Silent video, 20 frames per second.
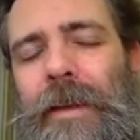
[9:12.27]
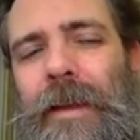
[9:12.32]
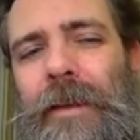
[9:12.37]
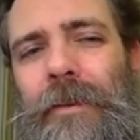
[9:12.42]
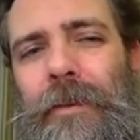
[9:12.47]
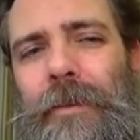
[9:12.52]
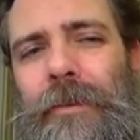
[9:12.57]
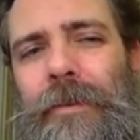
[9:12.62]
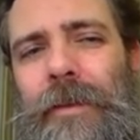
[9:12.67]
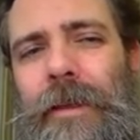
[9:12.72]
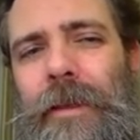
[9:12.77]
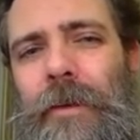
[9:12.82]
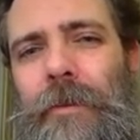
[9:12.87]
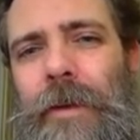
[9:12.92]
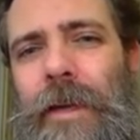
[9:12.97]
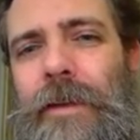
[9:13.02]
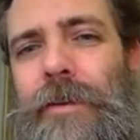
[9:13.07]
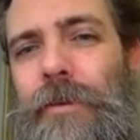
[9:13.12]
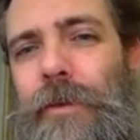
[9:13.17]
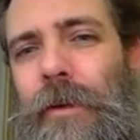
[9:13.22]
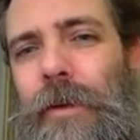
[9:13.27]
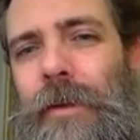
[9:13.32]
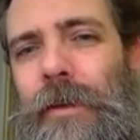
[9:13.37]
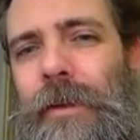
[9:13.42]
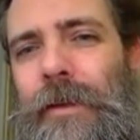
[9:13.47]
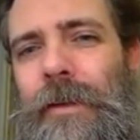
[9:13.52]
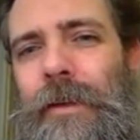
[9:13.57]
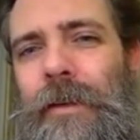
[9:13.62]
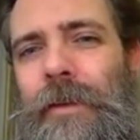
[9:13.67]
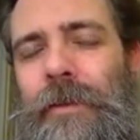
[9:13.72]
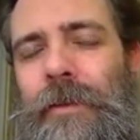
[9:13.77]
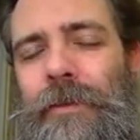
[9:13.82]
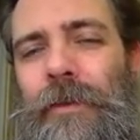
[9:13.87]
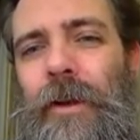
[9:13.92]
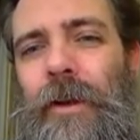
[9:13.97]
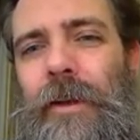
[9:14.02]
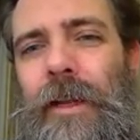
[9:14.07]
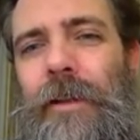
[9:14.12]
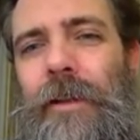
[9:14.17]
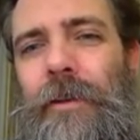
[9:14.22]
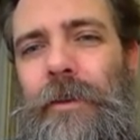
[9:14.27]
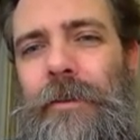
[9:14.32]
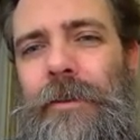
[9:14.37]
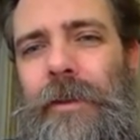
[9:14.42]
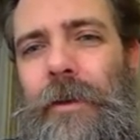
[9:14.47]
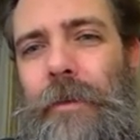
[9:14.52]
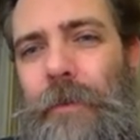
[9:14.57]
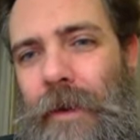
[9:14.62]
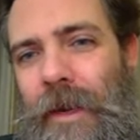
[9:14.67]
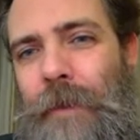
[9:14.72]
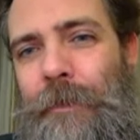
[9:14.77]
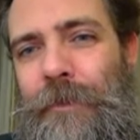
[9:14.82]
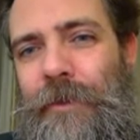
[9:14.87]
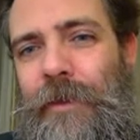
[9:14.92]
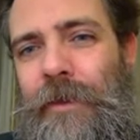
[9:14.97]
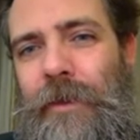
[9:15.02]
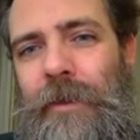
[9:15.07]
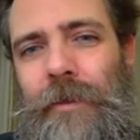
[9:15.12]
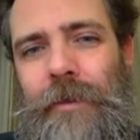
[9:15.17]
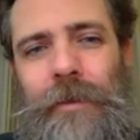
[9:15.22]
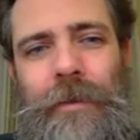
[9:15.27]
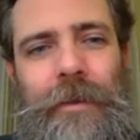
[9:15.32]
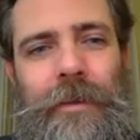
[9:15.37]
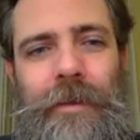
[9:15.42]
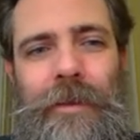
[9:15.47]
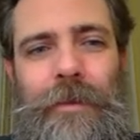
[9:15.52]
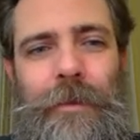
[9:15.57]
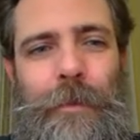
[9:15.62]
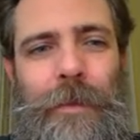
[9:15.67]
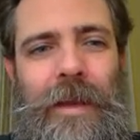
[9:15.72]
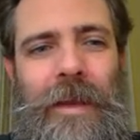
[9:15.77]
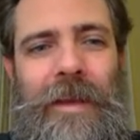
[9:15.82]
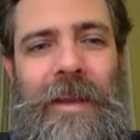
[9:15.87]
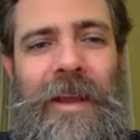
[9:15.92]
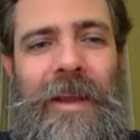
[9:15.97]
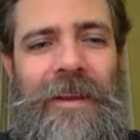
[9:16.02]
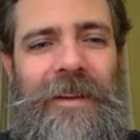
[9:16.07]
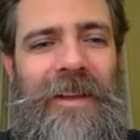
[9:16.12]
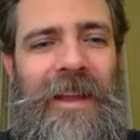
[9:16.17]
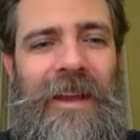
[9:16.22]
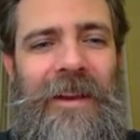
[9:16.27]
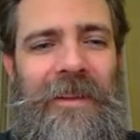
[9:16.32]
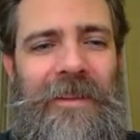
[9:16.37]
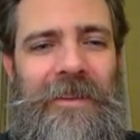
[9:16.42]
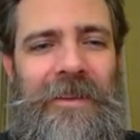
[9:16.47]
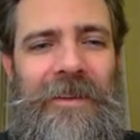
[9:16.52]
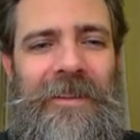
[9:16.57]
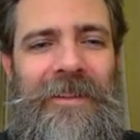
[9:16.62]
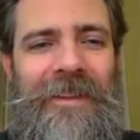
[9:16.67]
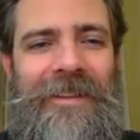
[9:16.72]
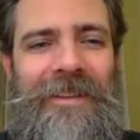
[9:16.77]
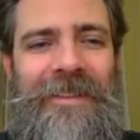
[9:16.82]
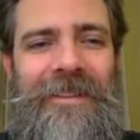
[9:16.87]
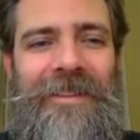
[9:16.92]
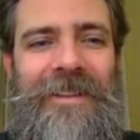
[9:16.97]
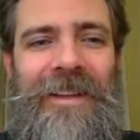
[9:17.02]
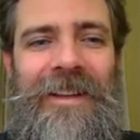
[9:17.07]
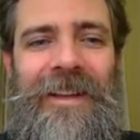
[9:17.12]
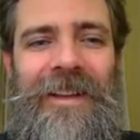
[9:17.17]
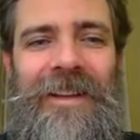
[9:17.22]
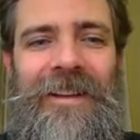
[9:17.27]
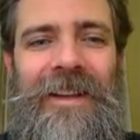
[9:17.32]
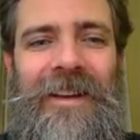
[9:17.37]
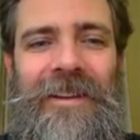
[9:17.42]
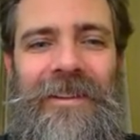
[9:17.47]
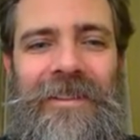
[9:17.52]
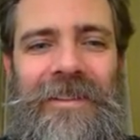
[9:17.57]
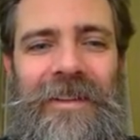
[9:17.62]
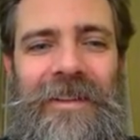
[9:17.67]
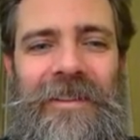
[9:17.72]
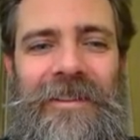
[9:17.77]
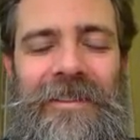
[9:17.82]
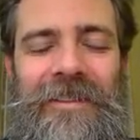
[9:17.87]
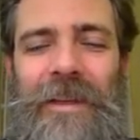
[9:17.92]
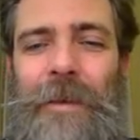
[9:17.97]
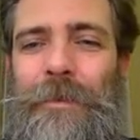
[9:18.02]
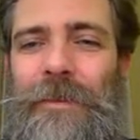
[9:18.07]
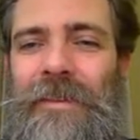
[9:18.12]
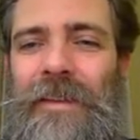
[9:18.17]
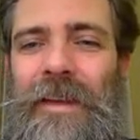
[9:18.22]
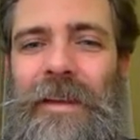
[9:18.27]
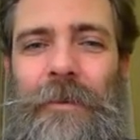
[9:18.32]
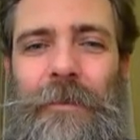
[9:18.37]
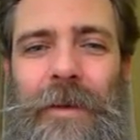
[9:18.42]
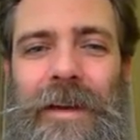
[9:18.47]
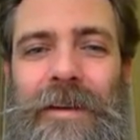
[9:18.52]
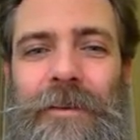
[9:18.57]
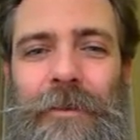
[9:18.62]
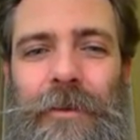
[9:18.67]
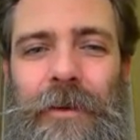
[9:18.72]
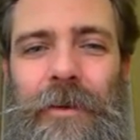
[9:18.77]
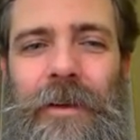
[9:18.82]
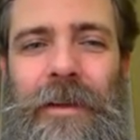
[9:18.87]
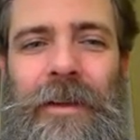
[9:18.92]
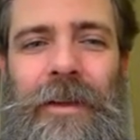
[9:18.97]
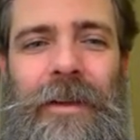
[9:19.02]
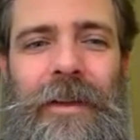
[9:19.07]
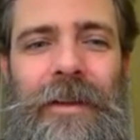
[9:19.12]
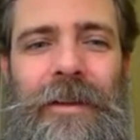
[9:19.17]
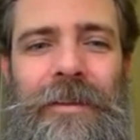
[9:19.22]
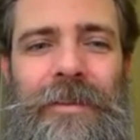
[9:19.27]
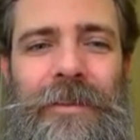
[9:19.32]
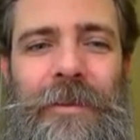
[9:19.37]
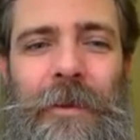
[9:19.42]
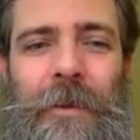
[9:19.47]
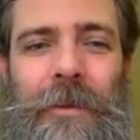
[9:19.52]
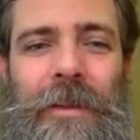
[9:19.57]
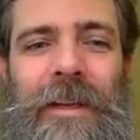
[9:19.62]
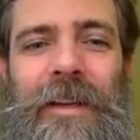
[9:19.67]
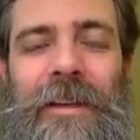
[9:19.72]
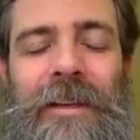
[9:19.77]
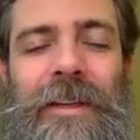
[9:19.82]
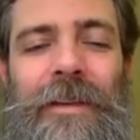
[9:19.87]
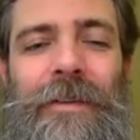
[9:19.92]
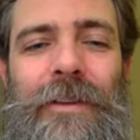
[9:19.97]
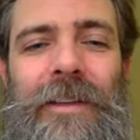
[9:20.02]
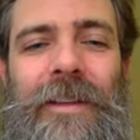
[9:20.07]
end looks like a Ranger. The front end looks like a Raptor, and then the back end kind of looks like he's kind of a step side Ranger. So they didn't even